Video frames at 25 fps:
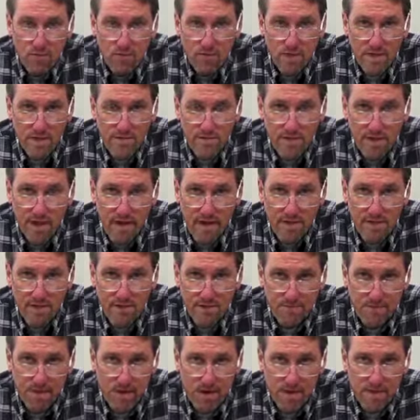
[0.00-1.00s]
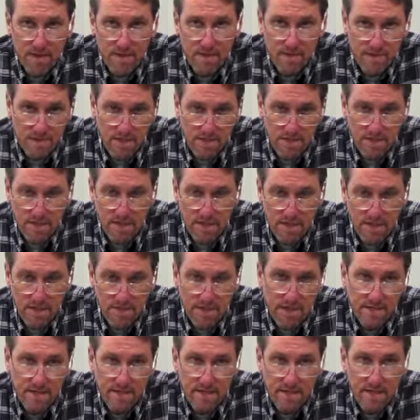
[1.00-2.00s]
We had tried to market to
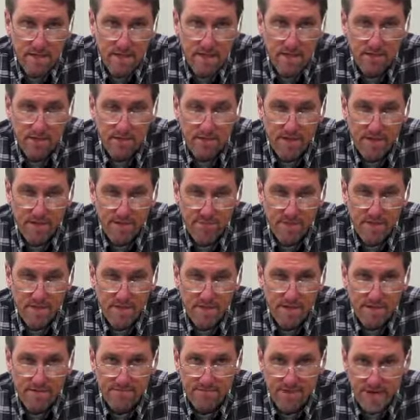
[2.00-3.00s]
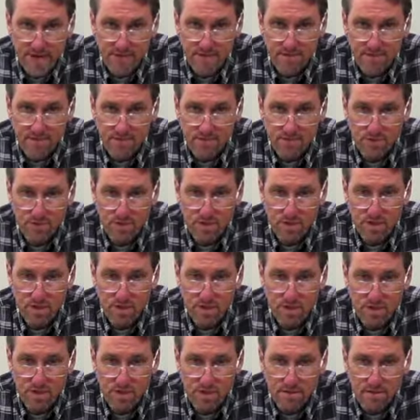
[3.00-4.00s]
Leland and Belleville and Navassa, which
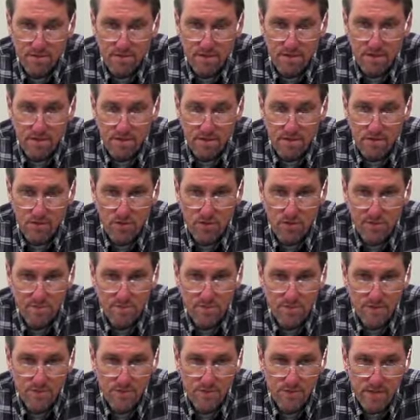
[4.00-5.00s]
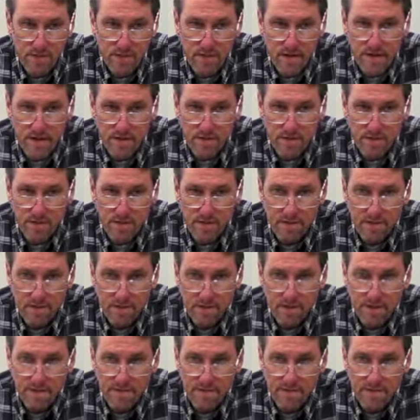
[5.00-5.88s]
are in northern Brunswick County,